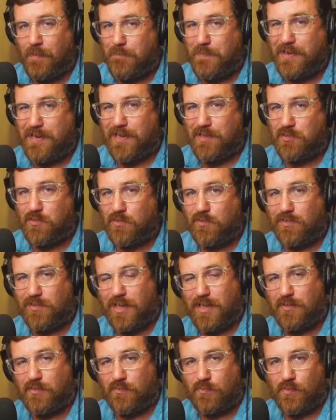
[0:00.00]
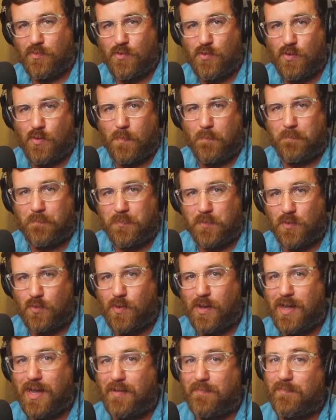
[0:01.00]
because there's less room, you
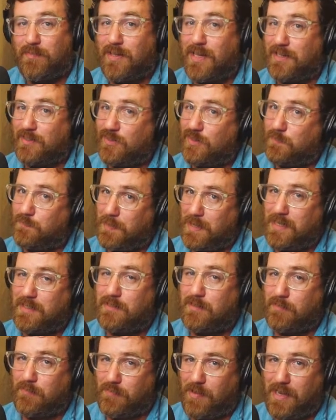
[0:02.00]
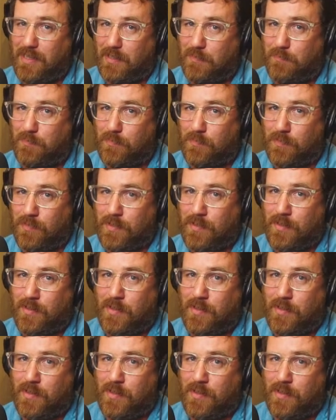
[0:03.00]
have less space available,